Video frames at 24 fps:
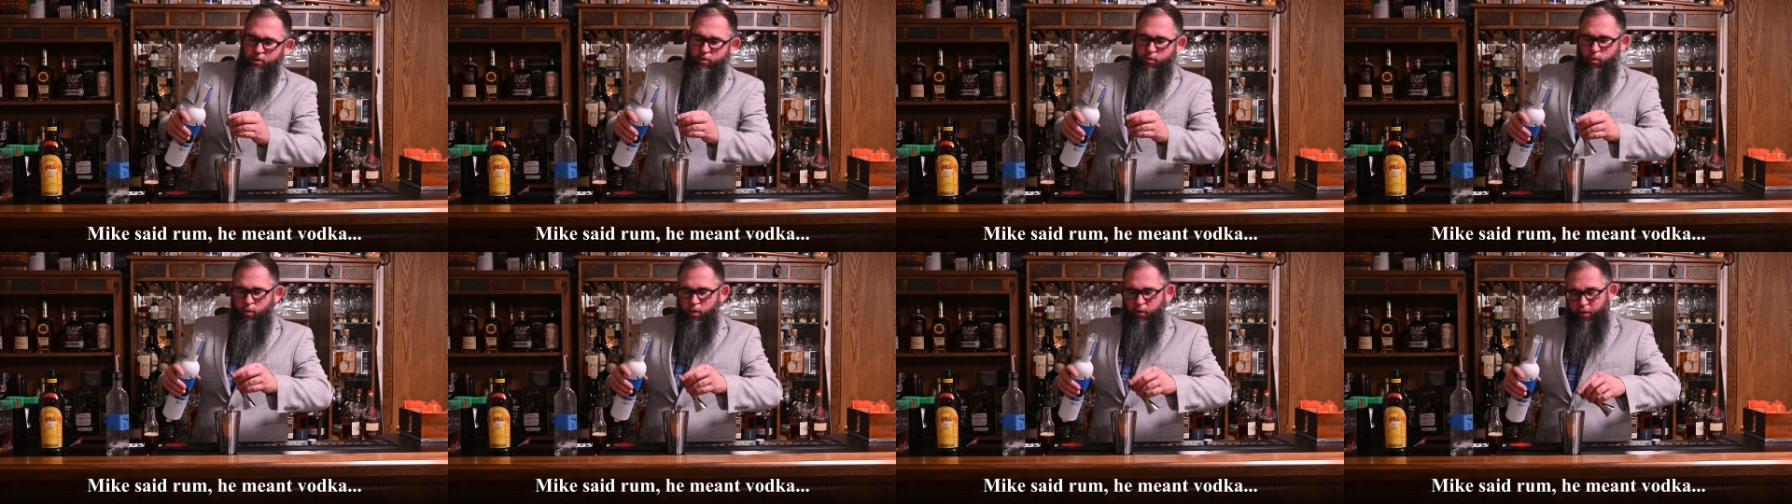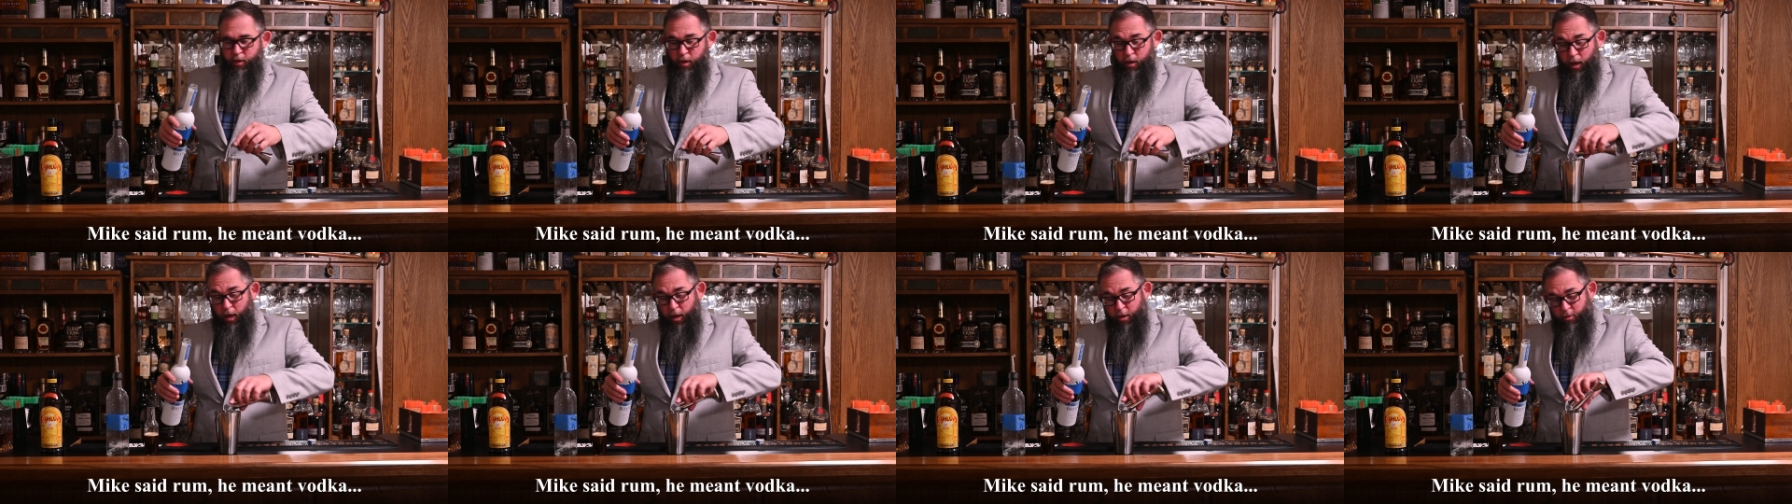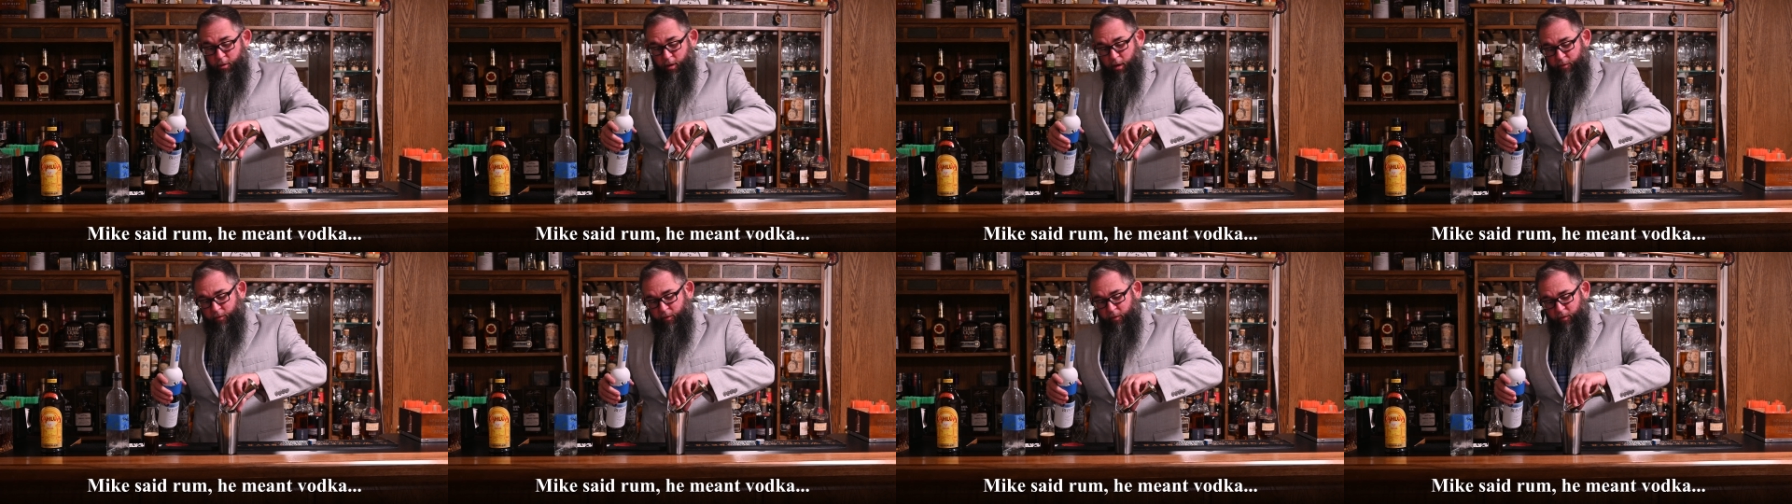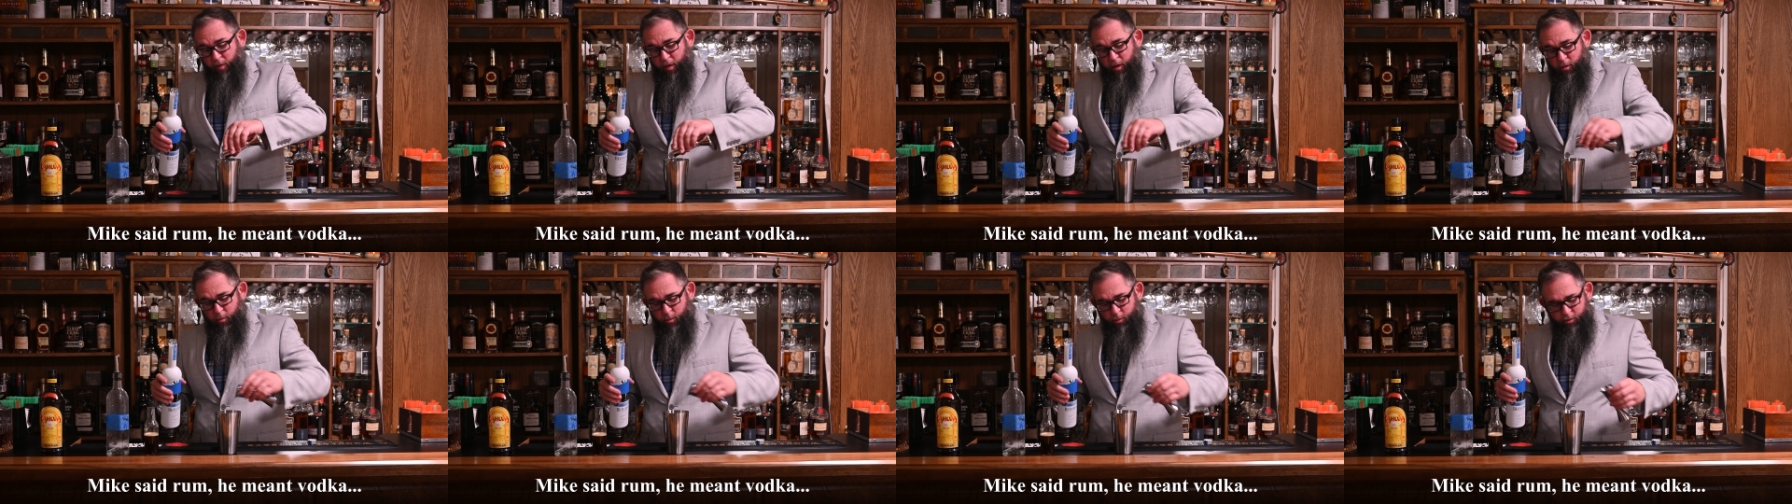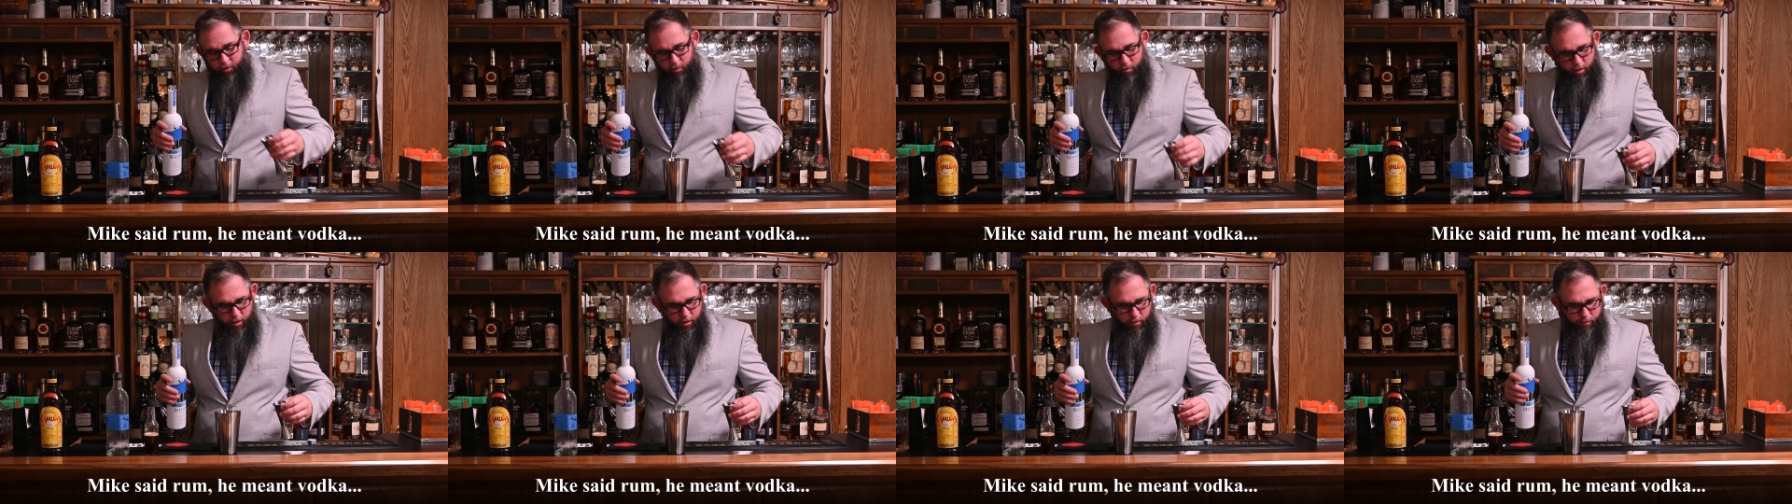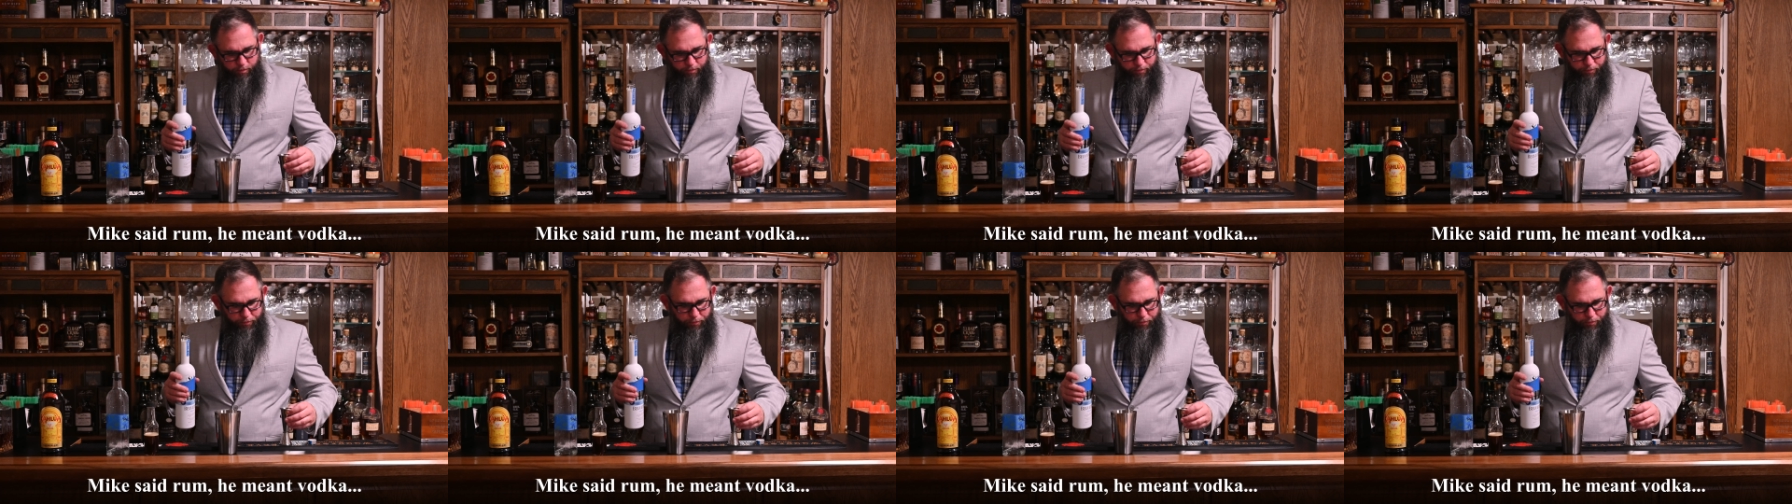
is one that I don't have available to me.